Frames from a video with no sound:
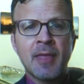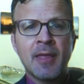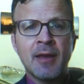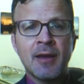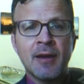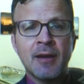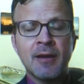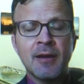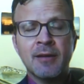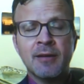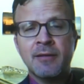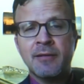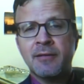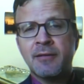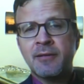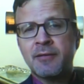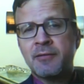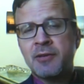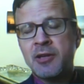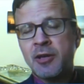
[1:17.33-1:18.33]

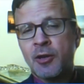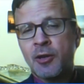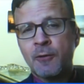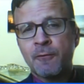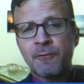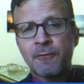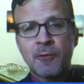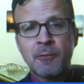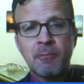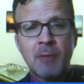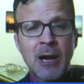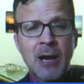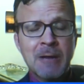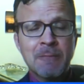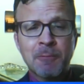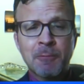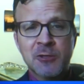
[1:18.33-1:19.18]
And, you know, from my